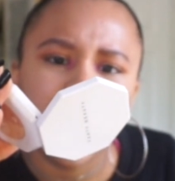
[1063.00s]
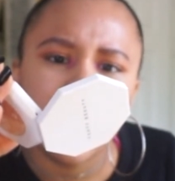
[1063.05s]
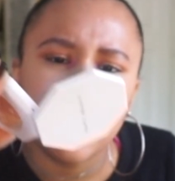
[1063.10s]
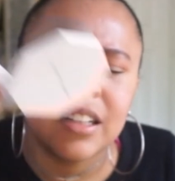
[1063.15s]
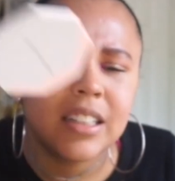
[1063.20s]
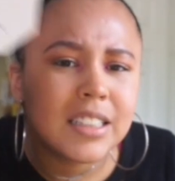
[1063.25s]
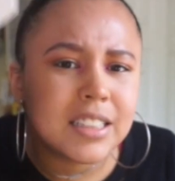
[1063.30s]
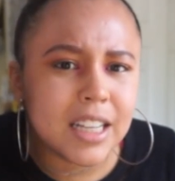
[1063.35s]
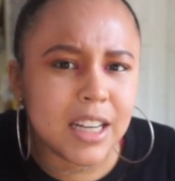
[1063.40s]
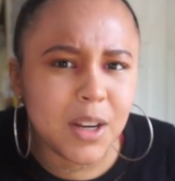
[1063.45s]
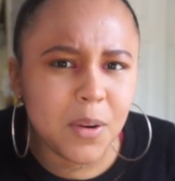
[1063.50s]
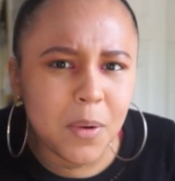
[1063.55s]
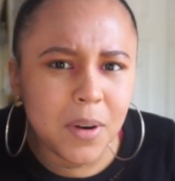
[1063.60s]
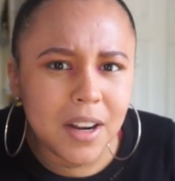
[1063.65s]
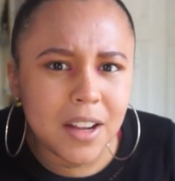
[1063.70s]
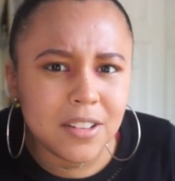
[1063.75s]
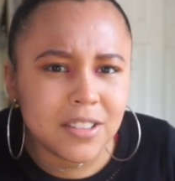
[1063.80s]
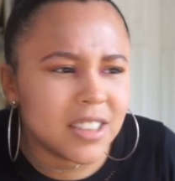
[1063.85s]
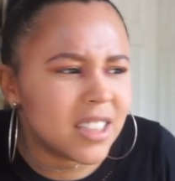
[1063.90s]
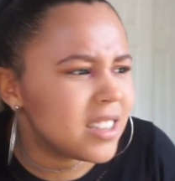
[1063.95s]
Does anyone
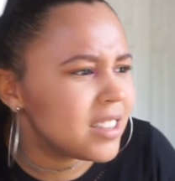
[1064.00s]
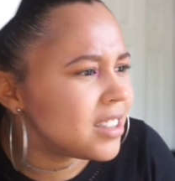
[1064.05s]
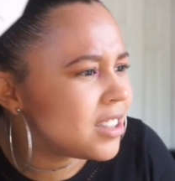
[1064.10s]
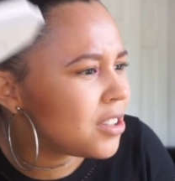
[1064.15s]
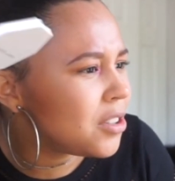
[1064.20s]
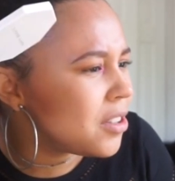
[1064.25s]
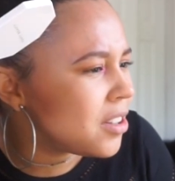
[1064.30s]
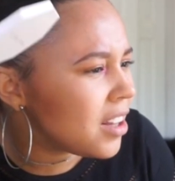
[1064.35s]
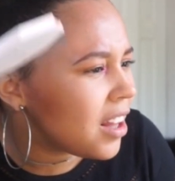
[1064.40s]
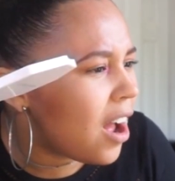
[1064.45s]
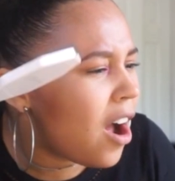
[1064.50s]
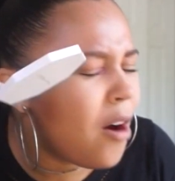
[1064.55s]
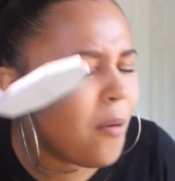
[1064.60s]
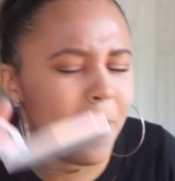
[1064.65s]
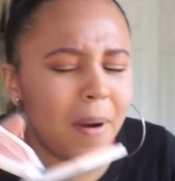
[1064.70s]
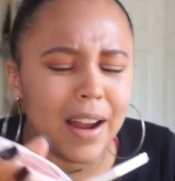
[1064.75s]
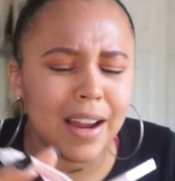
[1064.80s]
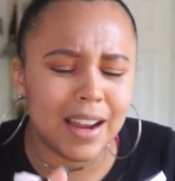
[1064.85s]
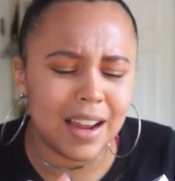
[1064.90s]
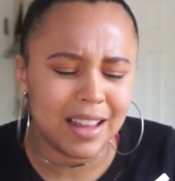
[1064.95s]
else do?
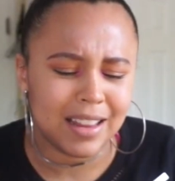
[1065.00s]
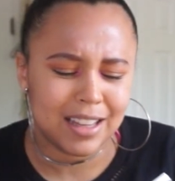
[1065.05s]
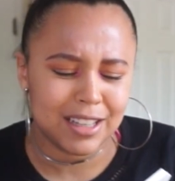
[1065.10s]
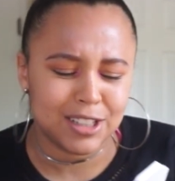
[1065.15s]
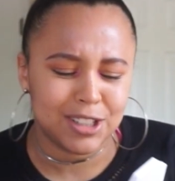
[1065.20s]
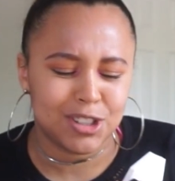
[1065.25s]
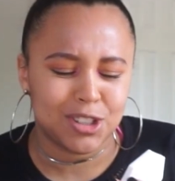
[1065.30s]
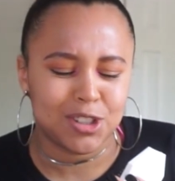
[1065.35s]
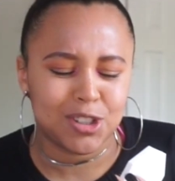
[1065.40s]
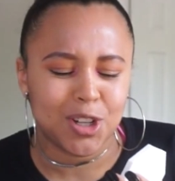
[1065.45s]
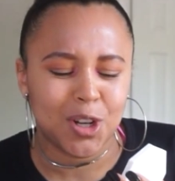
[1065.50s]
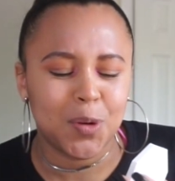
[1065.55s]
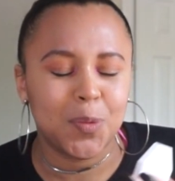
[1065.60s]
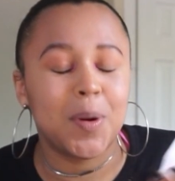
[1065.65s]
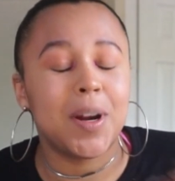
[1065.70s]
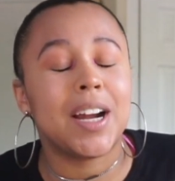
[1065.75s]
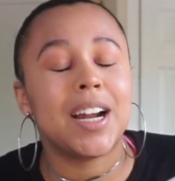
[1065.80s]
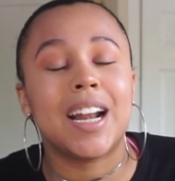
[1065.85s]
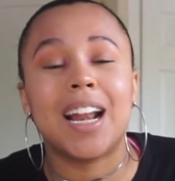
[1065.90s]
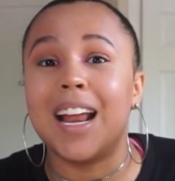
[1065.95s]
Oh my god, that's so
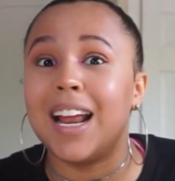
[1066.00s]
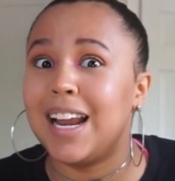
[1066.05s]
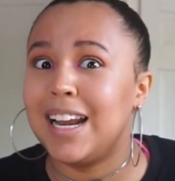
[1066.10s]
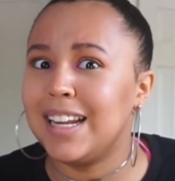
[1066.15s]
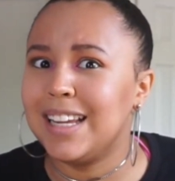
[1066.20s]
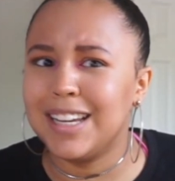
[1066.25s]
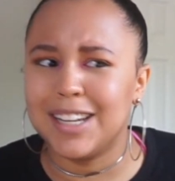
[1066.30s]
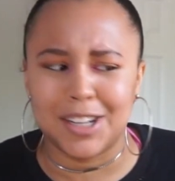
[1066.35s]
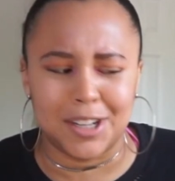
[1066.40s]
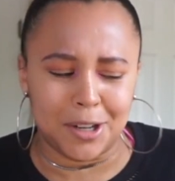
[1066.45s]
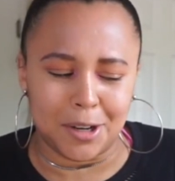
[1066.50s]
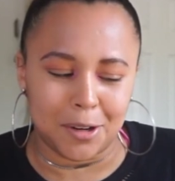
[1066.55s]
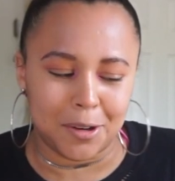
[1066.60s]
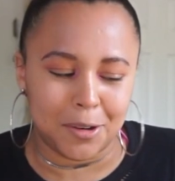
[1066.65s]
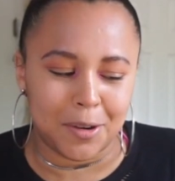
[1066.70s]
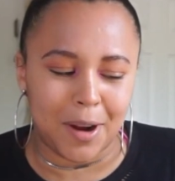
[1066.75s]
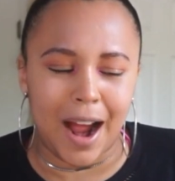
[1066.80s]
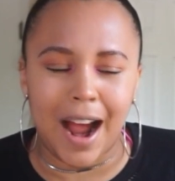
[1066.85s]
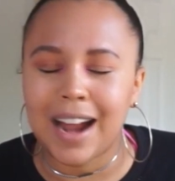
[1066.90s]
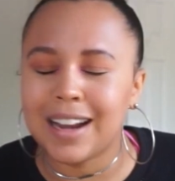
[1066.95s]
weird.
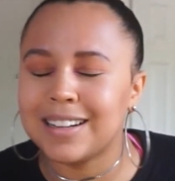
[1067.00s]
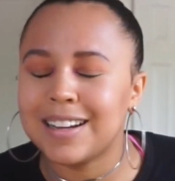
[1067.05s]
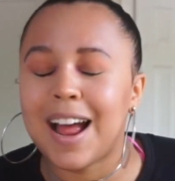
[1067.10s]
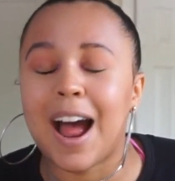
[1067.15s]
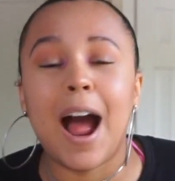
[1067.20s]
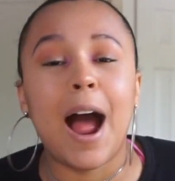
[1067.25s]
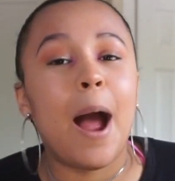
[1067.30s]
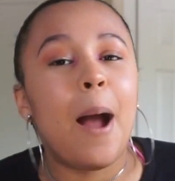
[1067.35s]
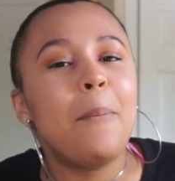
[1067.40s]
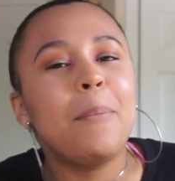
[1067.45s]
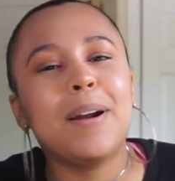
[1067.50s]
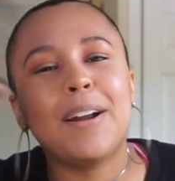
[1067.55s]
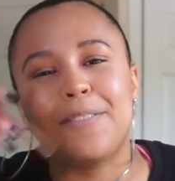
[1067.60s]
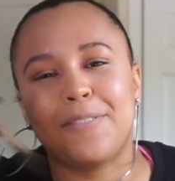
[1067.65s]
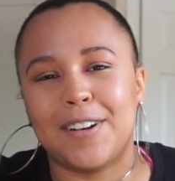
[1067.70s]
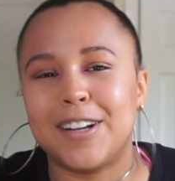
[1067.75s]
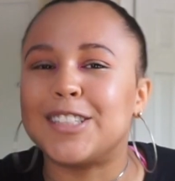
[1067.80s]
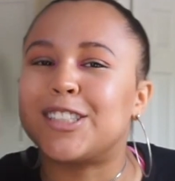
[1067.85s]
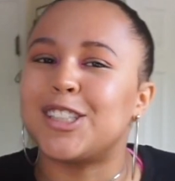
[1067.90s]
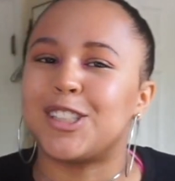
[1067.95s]
Anywho, I'm gonna
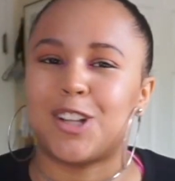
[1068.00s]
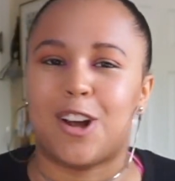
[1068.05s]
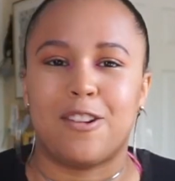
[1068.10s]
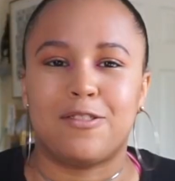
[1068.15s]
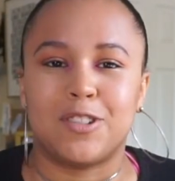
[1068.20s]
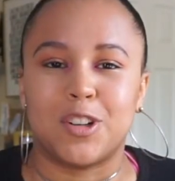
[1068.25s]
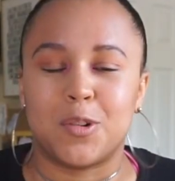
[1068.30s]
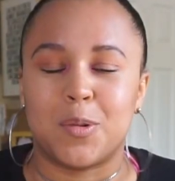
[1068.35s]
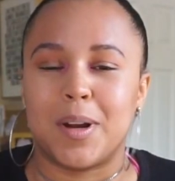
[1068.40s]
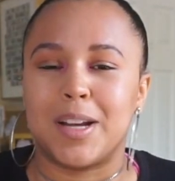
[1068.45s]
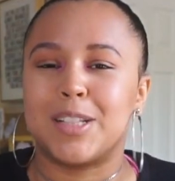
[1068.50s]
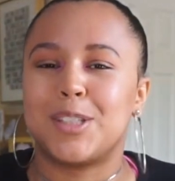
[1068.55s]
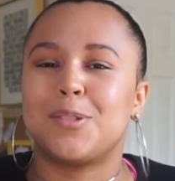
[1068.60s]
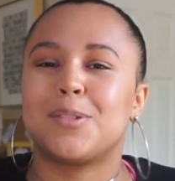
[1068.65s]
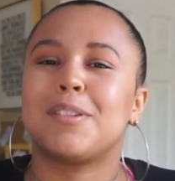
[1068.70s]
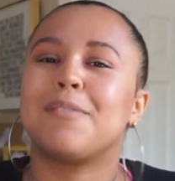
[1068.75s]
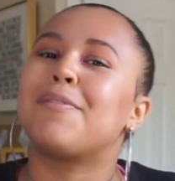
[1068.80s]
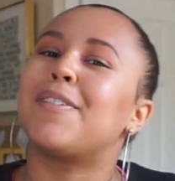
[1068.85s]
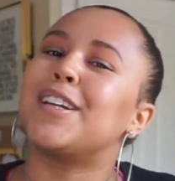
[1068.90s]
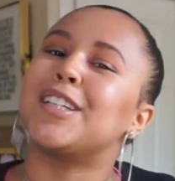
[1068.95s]
finish this off real quick. Do
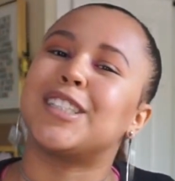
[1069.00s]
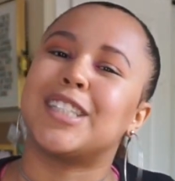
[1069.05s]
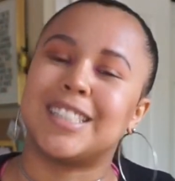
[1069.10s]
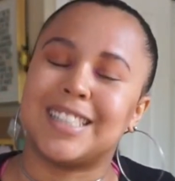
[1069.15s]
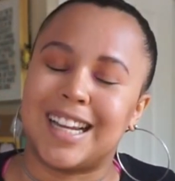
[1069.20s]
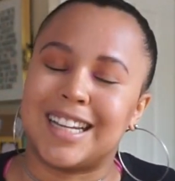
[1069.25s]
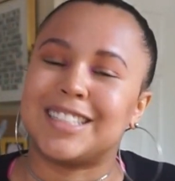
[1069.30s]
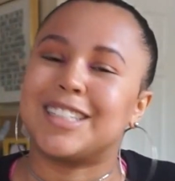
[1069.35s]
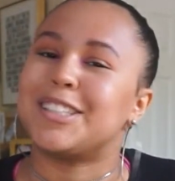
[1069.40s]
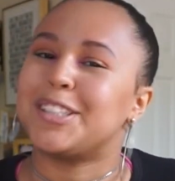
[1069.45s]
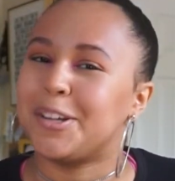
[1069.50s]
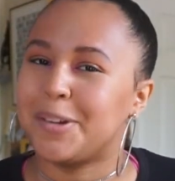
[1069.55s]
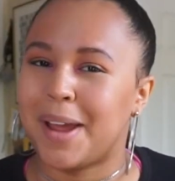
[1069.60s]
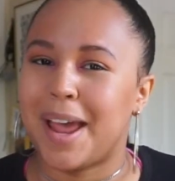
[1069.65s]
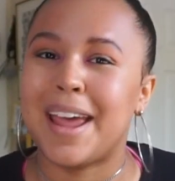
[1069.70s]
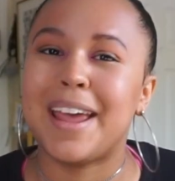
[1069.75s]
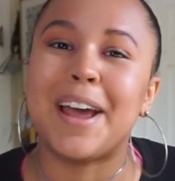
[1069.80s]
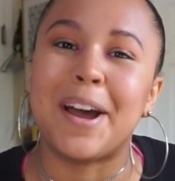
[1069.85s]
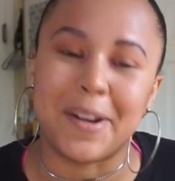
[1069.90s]
some finishing touches, okay?